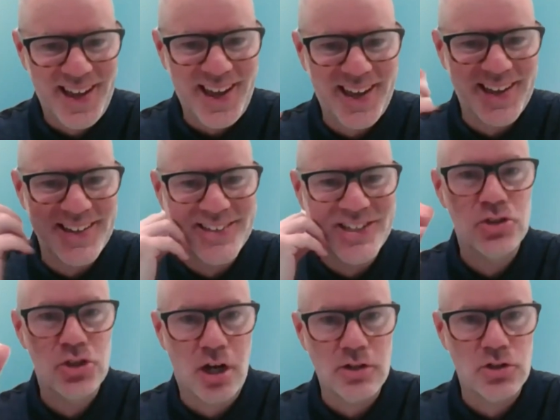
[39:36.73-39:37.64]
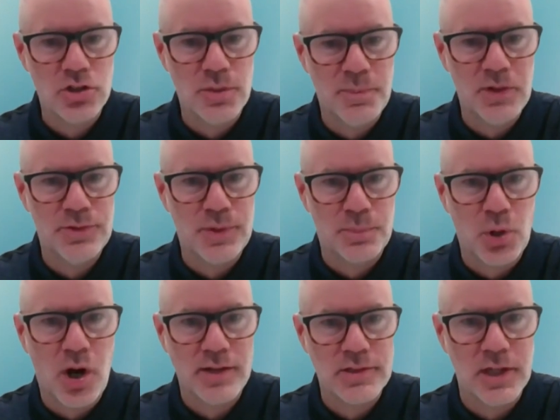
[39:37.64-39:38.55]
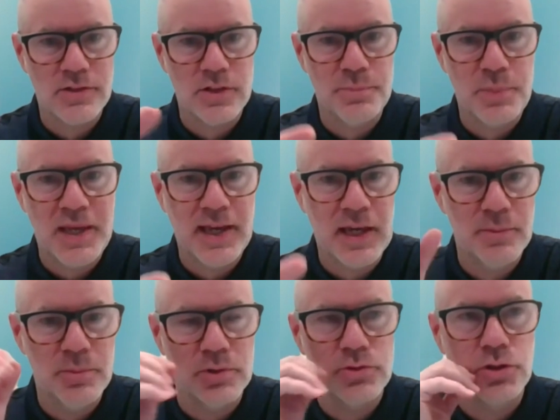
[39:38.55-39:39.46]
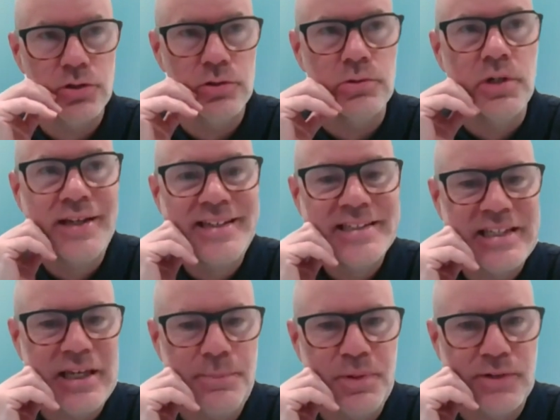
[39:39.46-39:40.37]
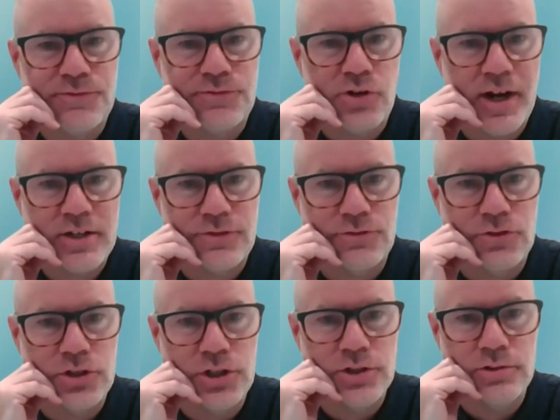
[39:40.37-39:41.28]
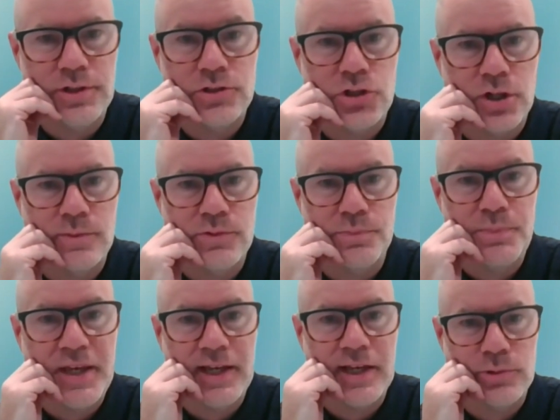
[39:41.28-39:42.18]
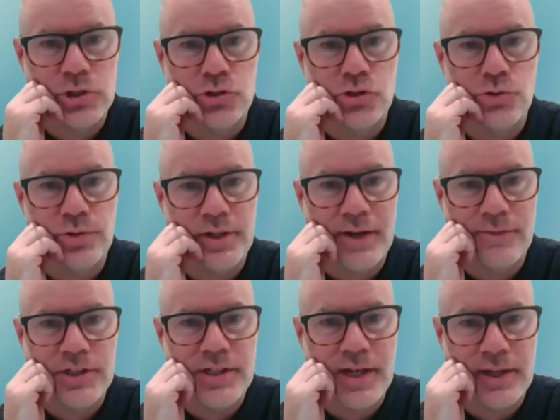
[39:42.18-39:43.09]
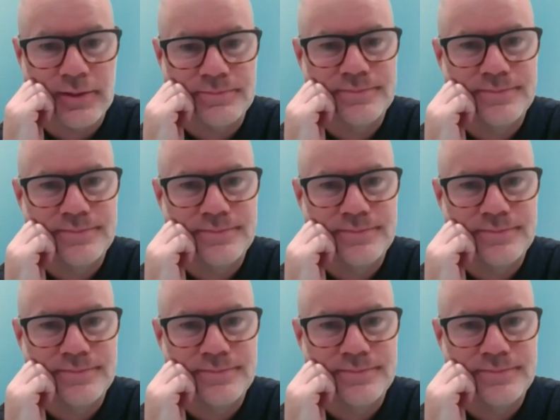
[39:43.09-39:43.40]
And talk to us about the process of being able to keep it fresh for you in terms of being able to do it every day.